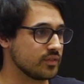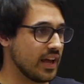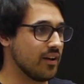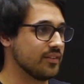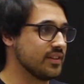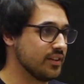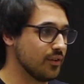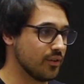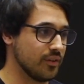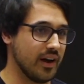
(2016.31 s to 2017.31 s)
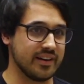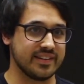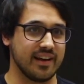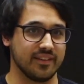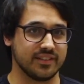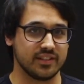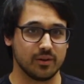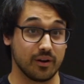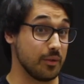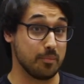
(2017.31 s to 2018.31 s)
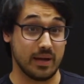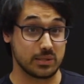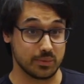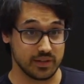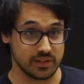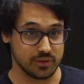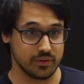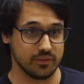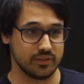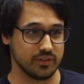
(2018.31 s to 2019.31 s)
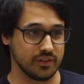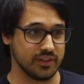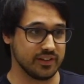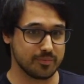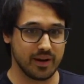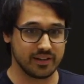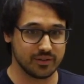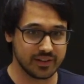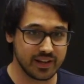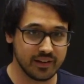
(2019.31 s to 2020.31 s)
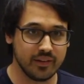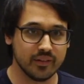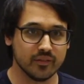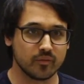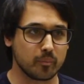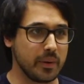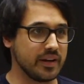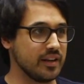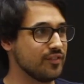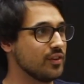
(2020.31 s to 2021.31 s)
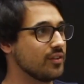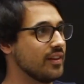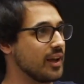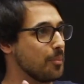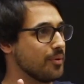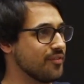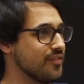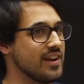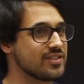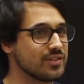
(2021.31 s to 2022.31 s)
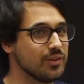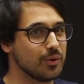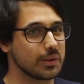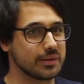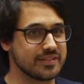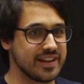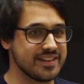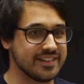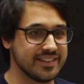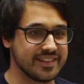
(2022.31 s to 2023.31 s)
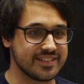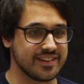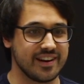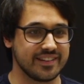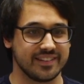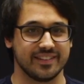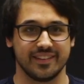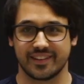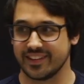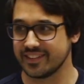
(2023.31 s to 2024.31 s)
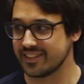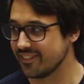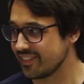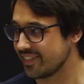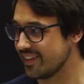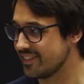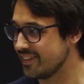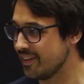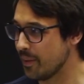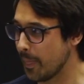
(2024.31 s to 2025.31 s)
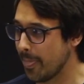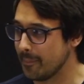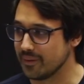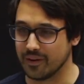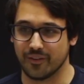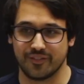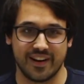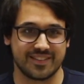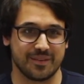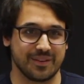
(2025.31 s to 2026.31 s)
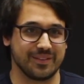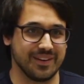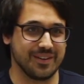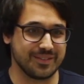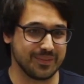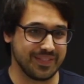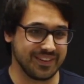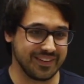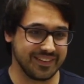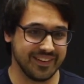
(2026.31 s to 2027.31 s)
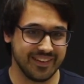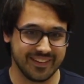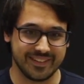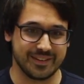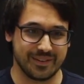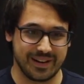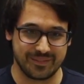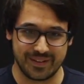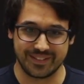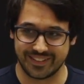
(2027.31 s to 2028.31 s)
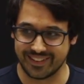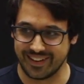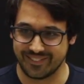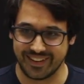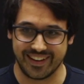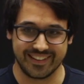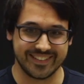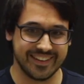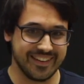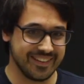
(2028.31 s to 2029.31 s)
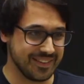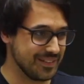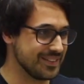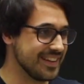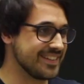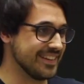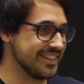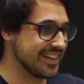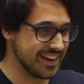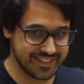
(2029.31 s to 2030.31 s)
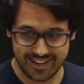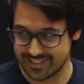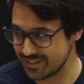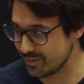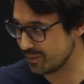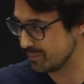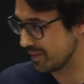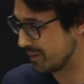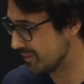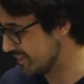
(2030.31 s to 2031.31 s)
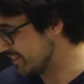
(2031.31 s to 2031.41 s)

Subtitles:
talented or untalented you are. The best way to do it, to learn it, is by doing it. But if you're like a professional organization that's trying to look into something like this, find someone who knows what they're doing musically, because the musicians, I trust you, will be able